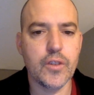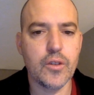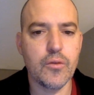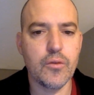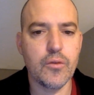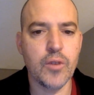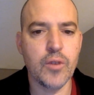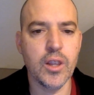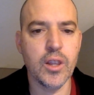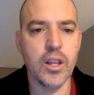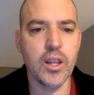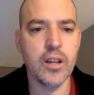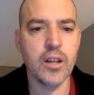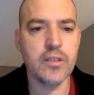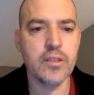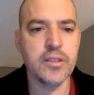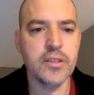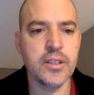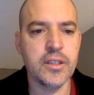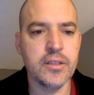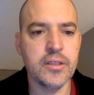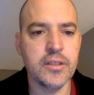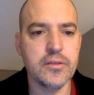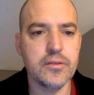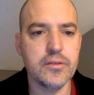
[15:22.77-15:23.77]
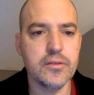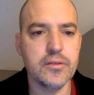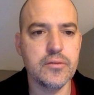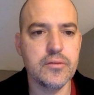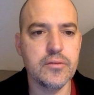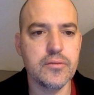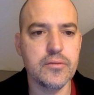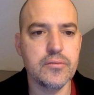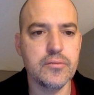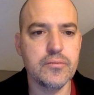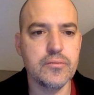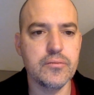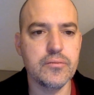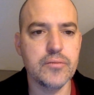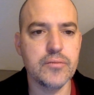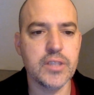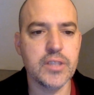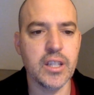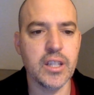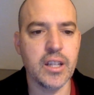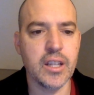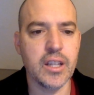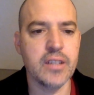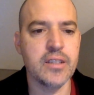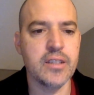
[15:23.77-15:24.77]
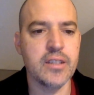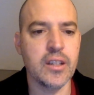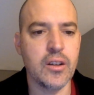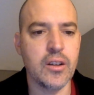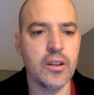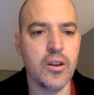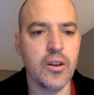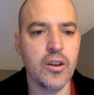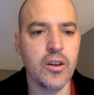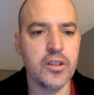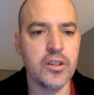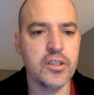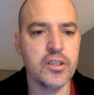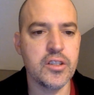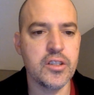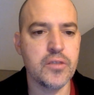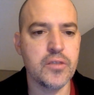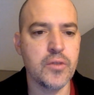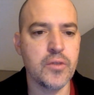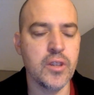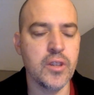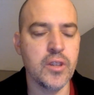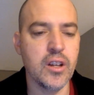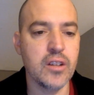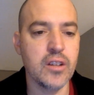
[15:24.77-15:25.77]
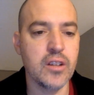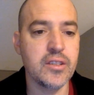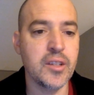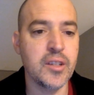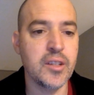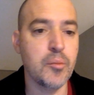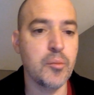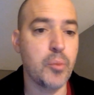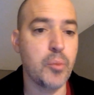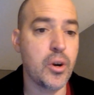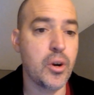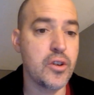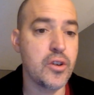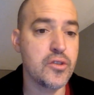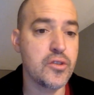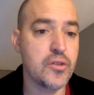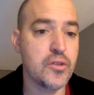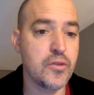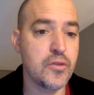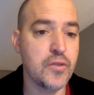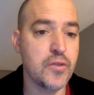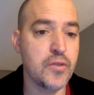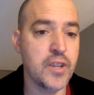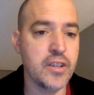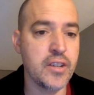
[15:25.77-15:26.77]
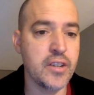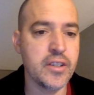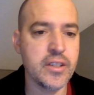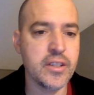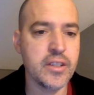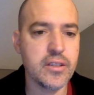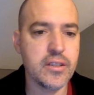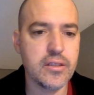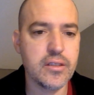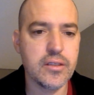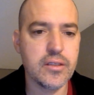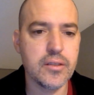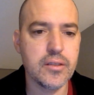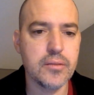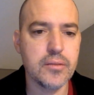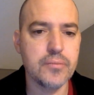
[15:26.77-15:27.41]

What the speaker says: Reluctant, so like I said, cautious, reluctant, perseverance,